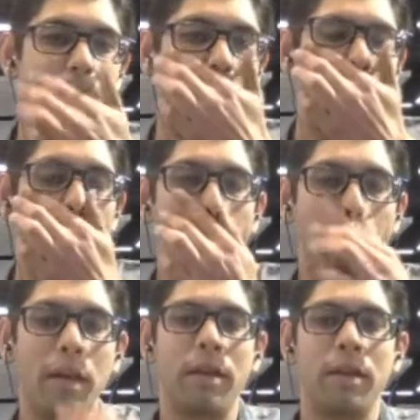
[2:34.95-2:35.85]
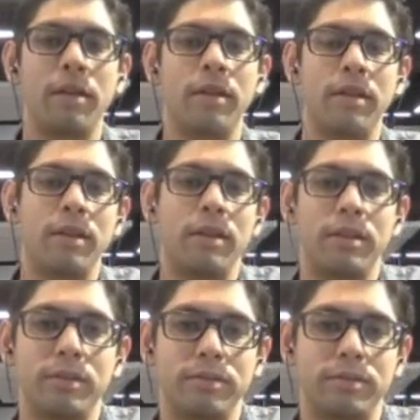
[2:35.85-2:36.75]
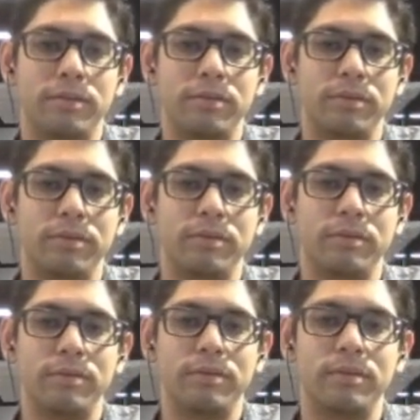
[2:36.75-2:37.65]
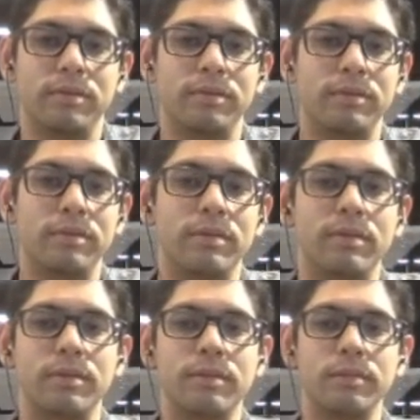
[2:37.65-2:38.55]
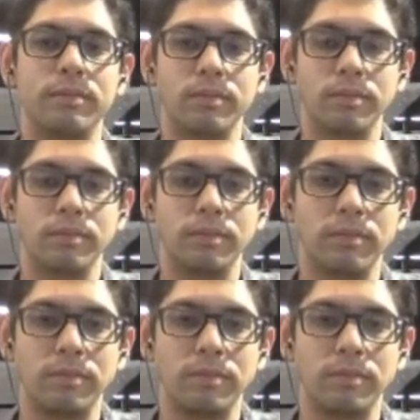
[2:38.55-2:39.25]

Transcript: The person shown says nothing.